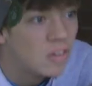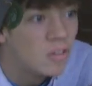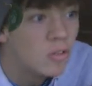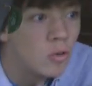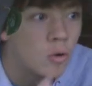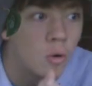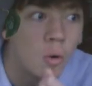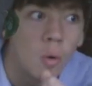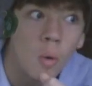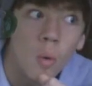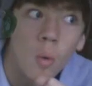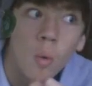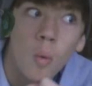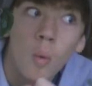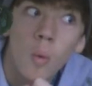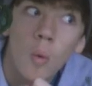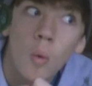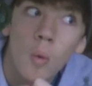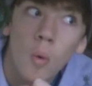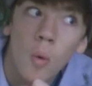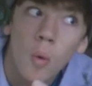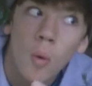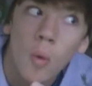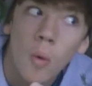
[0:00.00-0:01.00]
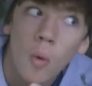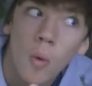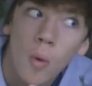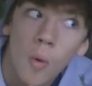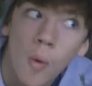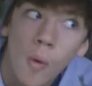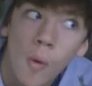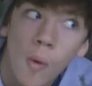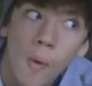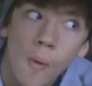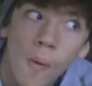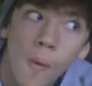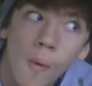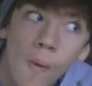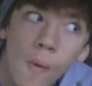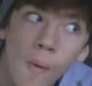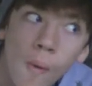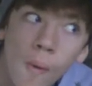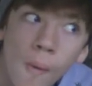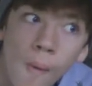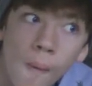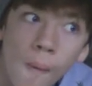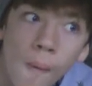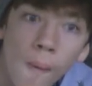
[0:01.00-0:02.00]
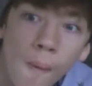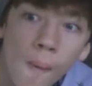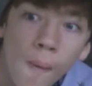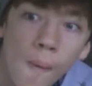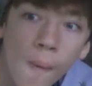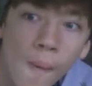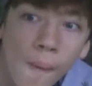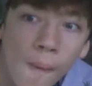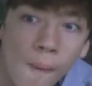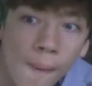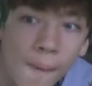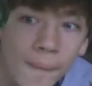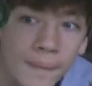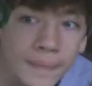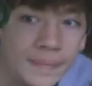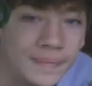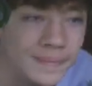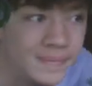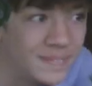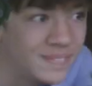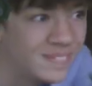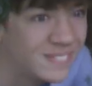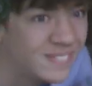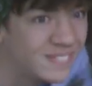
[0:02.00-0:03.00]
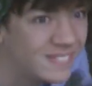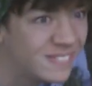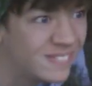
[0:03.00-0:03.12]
And then I'm like, this is it. This is it.